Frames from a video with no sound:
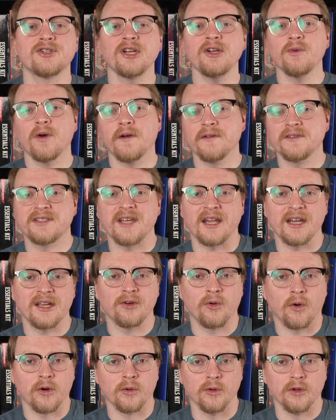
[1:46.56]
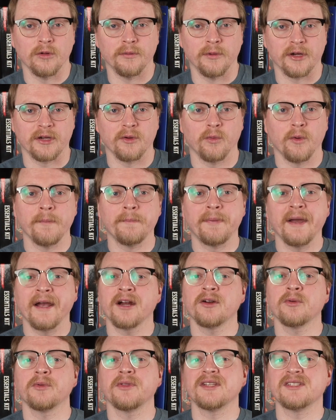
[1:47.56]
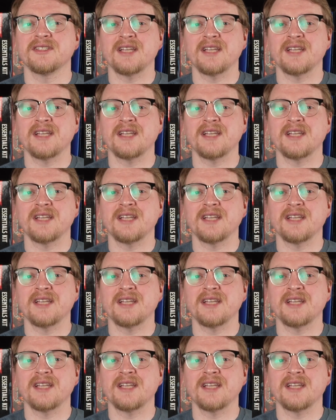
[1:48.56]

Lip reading: Street Wolves setting core rulebook, when paired with the